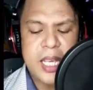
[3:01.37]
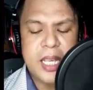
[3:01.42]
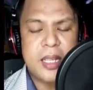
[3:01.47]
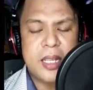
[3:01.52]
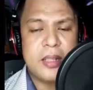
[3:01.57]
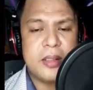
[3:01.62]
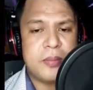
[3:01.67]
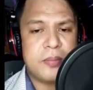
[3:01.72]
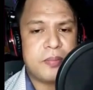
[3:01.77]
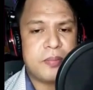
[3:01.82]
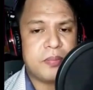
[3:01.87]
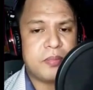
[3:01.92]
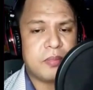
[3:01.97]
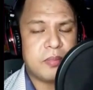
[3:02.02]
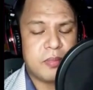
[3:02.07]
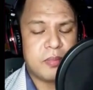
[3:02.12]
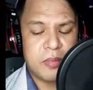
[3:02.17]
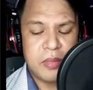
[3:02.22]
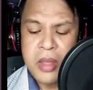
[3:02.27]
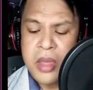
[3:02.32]
lost
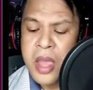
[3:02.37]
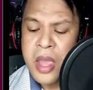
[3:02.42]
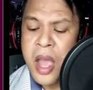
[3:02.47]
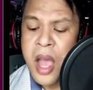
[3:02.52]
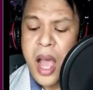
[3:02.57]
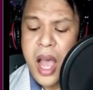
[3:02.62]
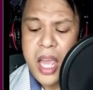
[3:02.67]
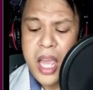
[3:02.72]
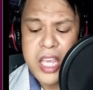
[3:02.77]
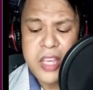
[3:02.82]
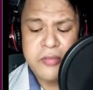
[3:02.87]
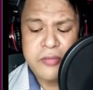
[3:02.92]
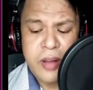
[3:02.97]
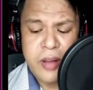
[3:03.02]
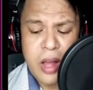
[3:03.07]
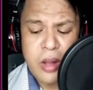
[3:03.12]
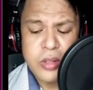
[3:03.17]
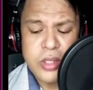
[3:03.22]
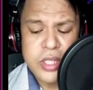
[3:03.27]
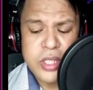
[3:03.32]
some money?
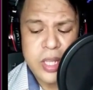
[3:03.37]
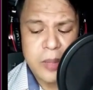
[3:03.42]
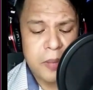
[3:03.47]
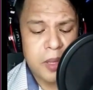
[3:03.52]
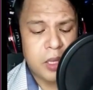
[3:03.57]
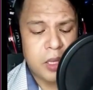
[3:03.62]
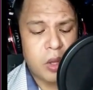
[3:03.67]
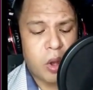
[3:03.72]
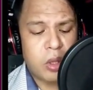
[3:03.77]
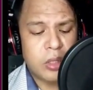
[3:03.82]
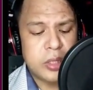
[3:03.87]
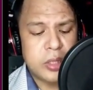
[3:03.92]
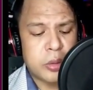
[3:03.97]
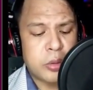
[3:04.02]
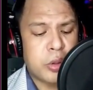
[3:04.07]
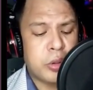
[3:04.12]
I